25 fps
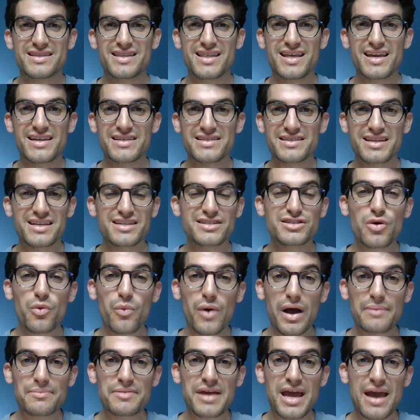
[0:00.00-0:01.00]
This is the
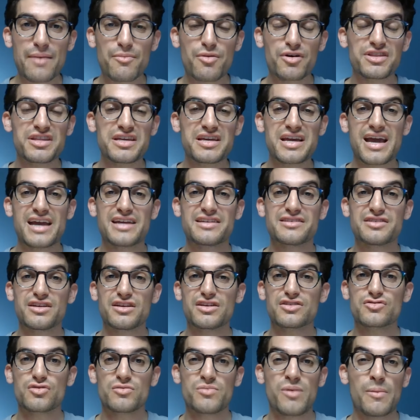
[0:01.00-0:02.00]
webcam on the
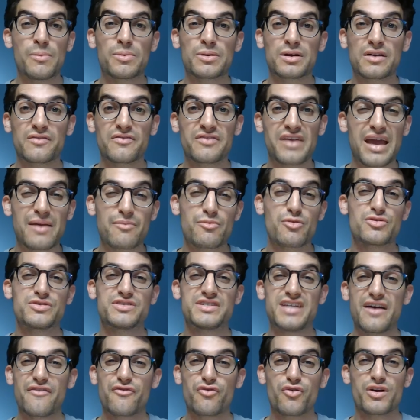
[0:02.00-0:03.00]
Asus Republic of Gamers
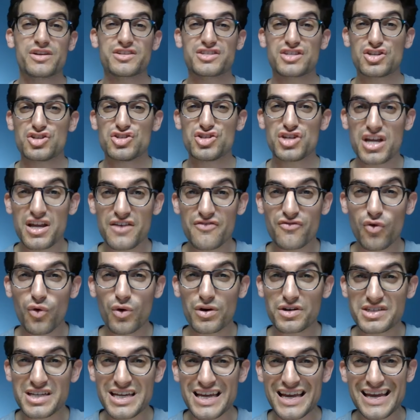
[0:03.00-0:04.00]
Zephyrus
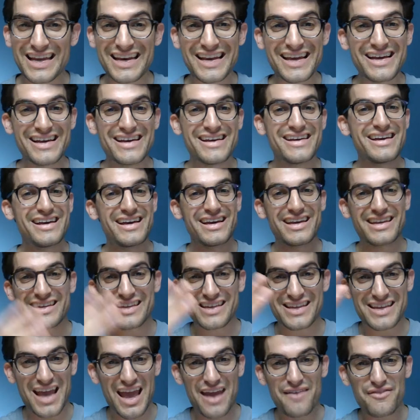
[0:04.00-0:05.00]
G14.
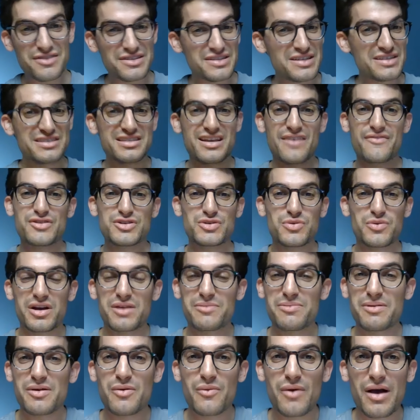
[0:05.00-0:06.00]
Gave us a
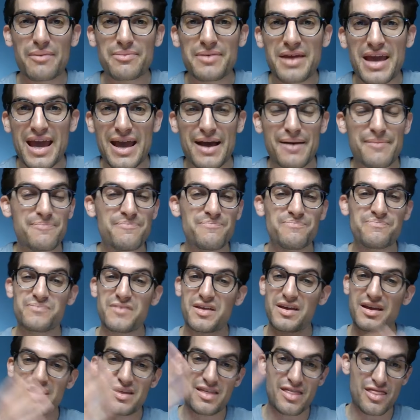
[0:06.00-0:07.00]
720p webcam.
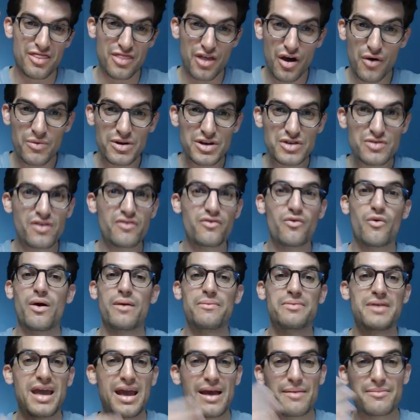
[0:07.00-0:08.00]
Though we do have a
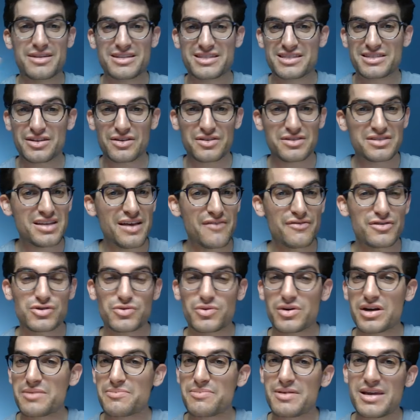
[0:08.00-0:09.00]
webcam, it's still
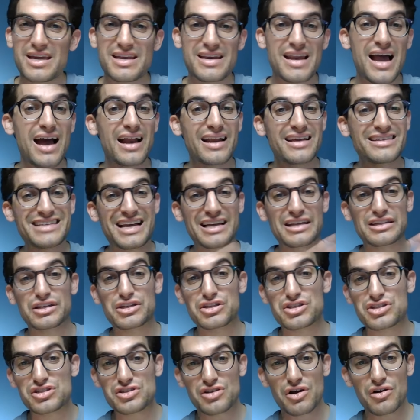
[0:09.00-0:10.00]
720p. Not exactly
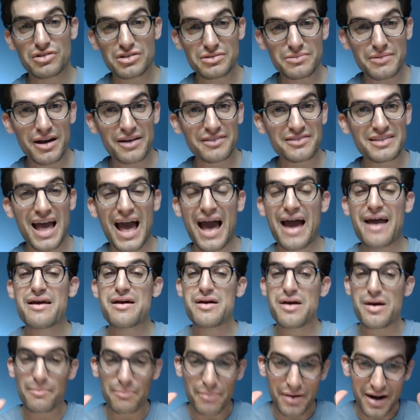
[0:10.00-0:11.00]
stoked about that,
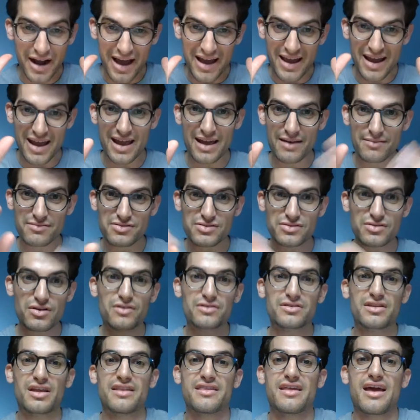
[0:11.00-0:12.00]
but I am
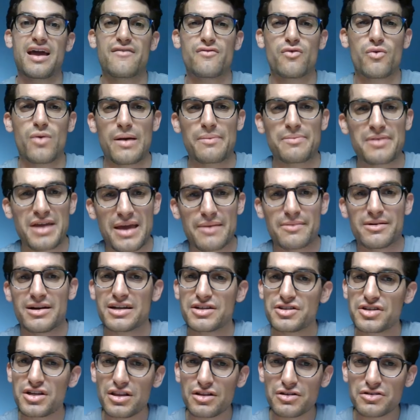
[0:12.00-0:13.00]
stoked that they have a webcam. It
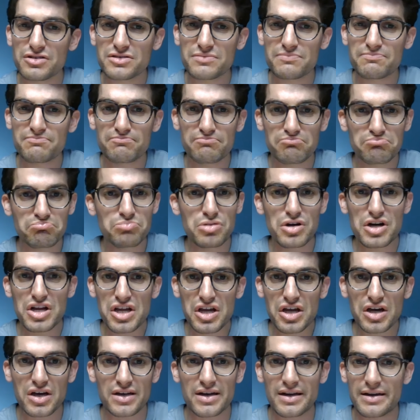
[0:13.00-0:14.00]
actually looks pretty
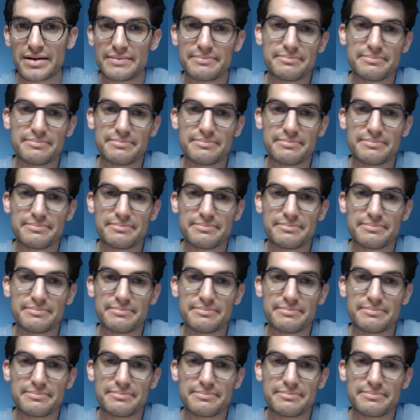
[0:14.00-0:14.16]
good.